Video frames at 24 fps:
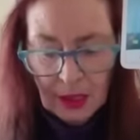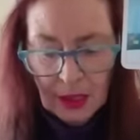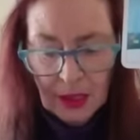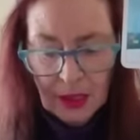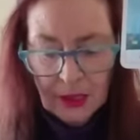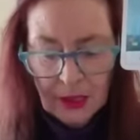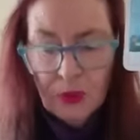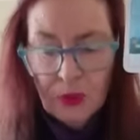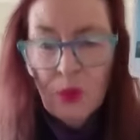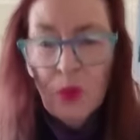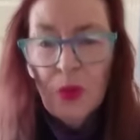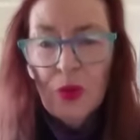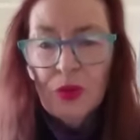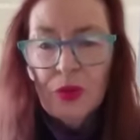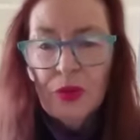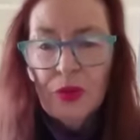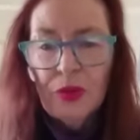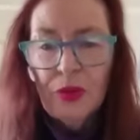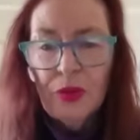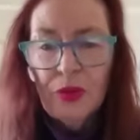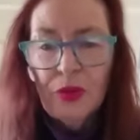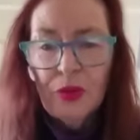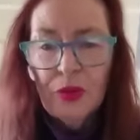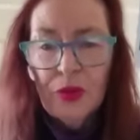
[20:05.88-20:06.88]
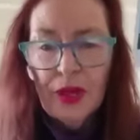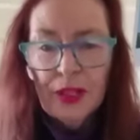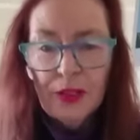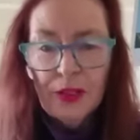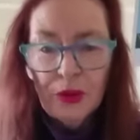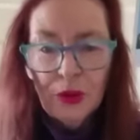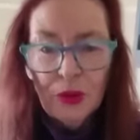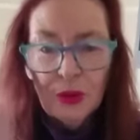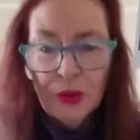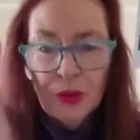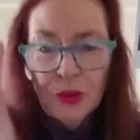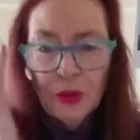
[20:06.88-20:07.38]
is what they
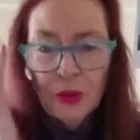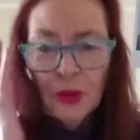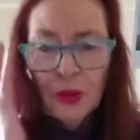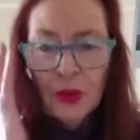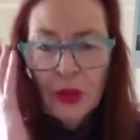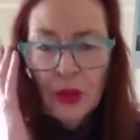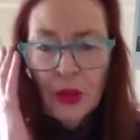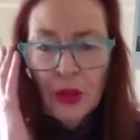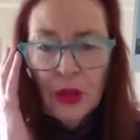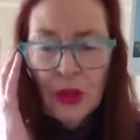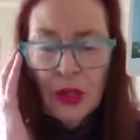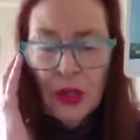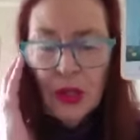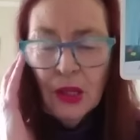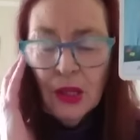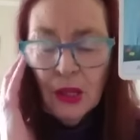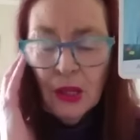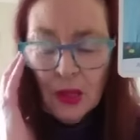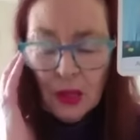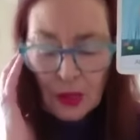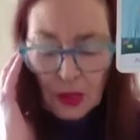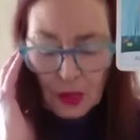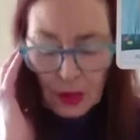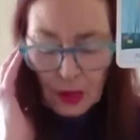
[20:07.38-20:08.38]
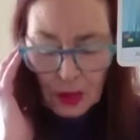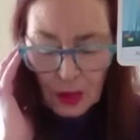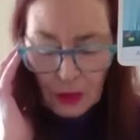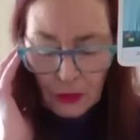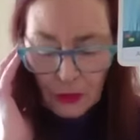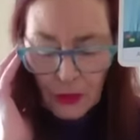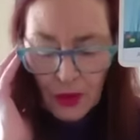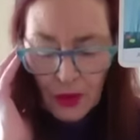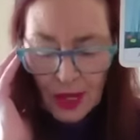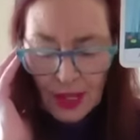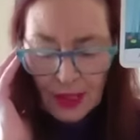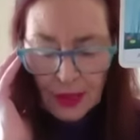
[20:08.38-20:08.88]
do. The
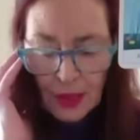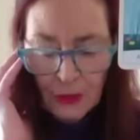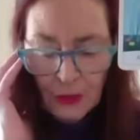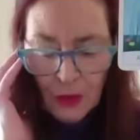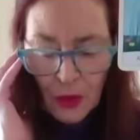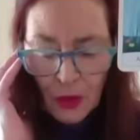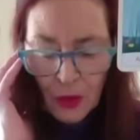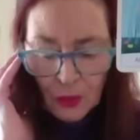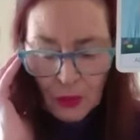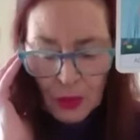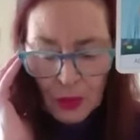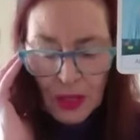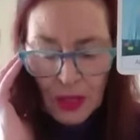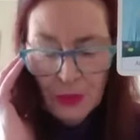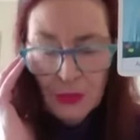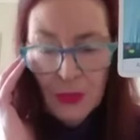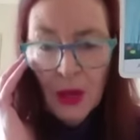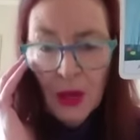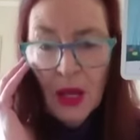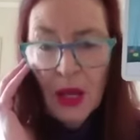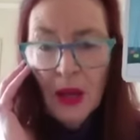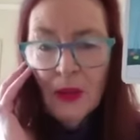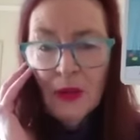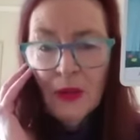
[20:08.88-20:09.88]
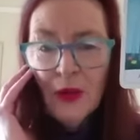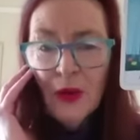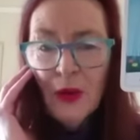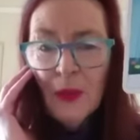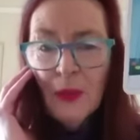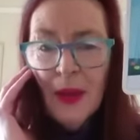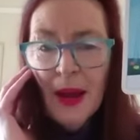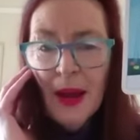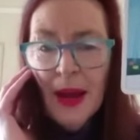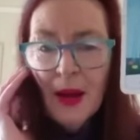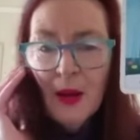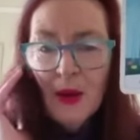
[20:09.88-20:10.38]
fact they've got people over a
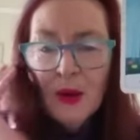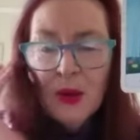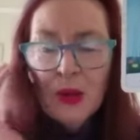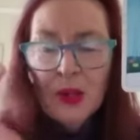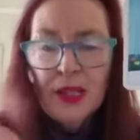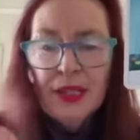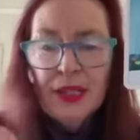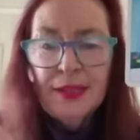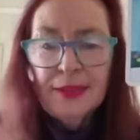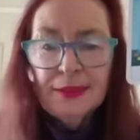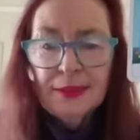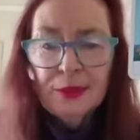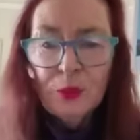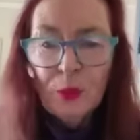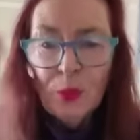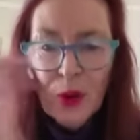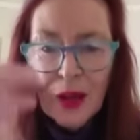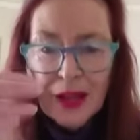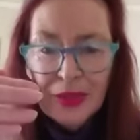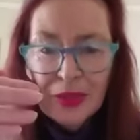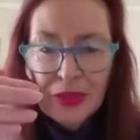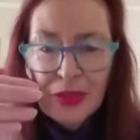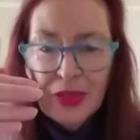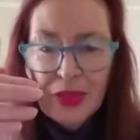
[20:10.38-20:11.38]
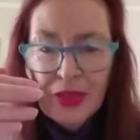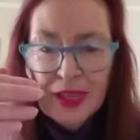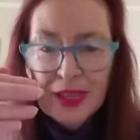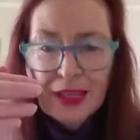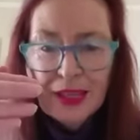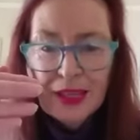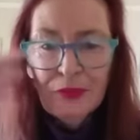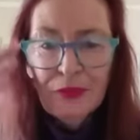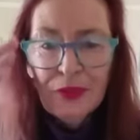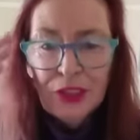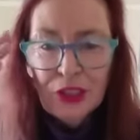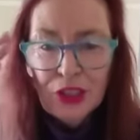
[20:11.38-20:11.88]
barrel is one
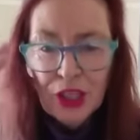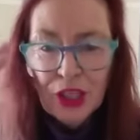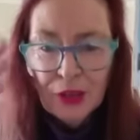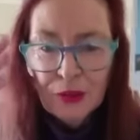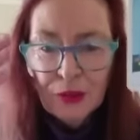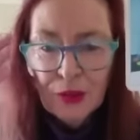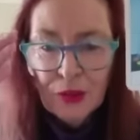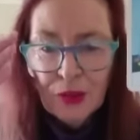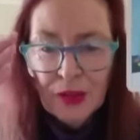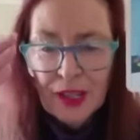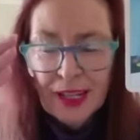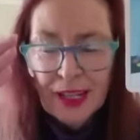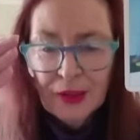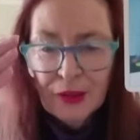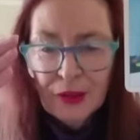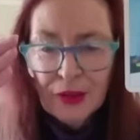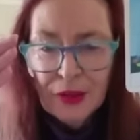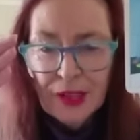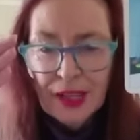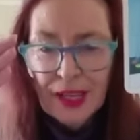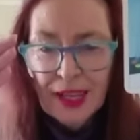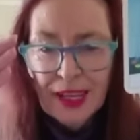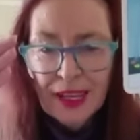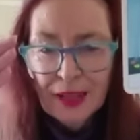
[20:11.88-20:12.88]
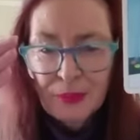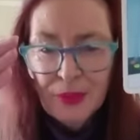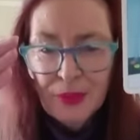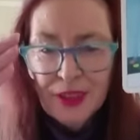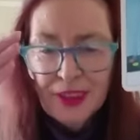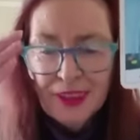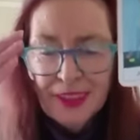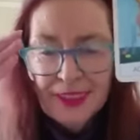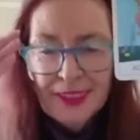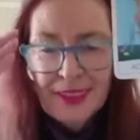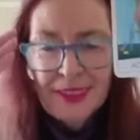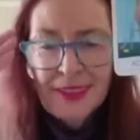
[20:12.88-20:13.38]
thing for general health care,
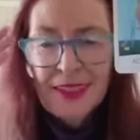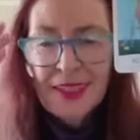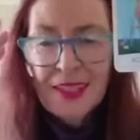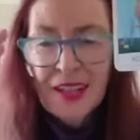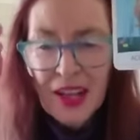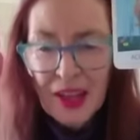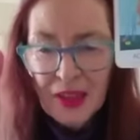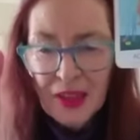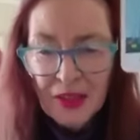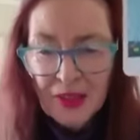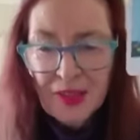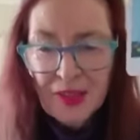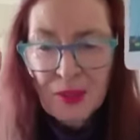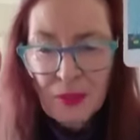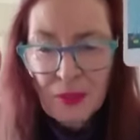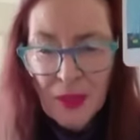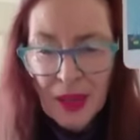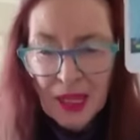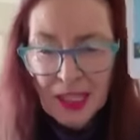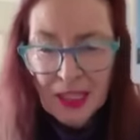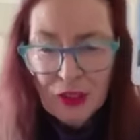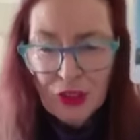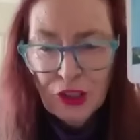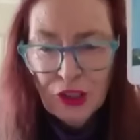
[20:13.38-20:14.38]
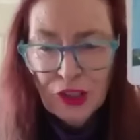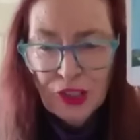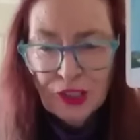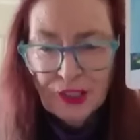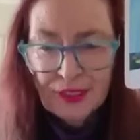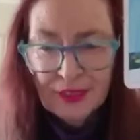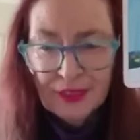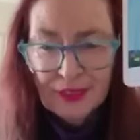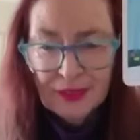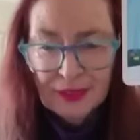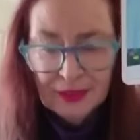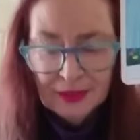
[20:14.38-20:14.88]
but this is another
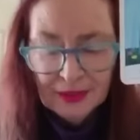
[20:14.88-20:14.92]
dimension